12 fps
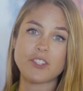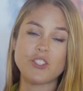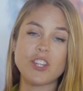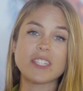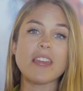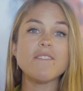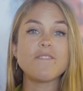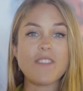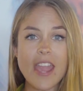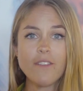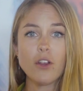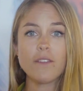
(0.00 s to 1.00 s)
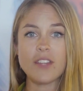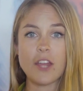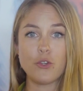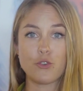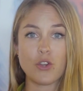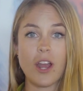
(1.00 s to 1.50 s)
messages in favor of
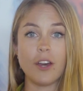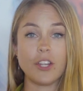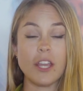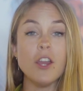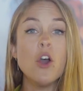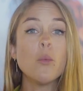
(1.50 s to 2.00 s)
net neutrality,